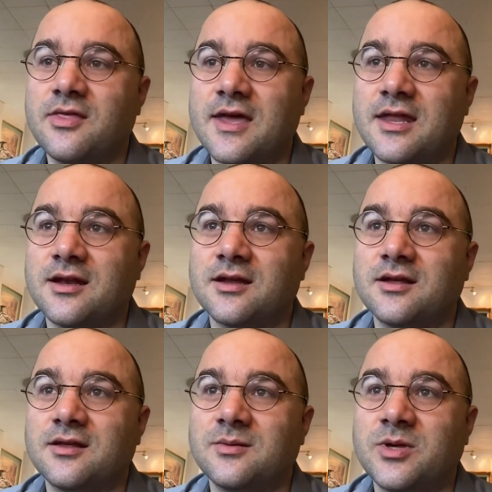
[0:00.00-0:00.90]
than
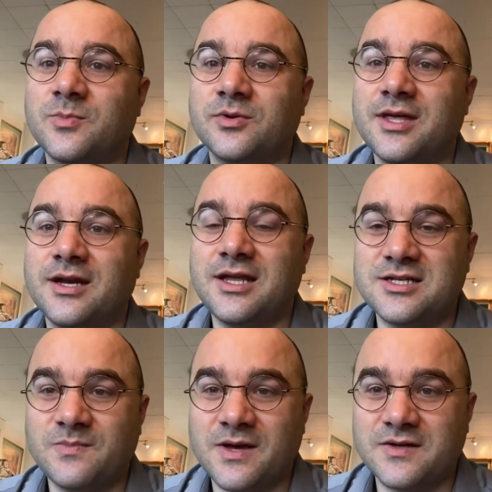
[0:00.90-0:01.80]
people
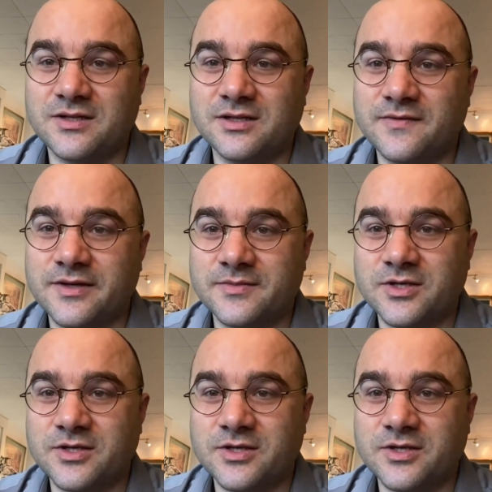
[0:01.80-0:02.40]
independent living.